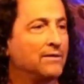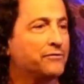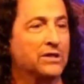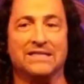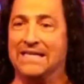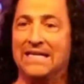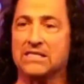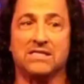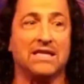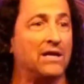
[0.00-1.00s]
for
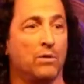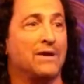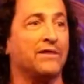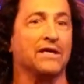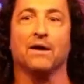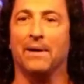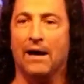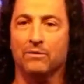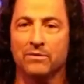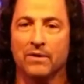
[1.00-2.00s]
diseases they know nothing about.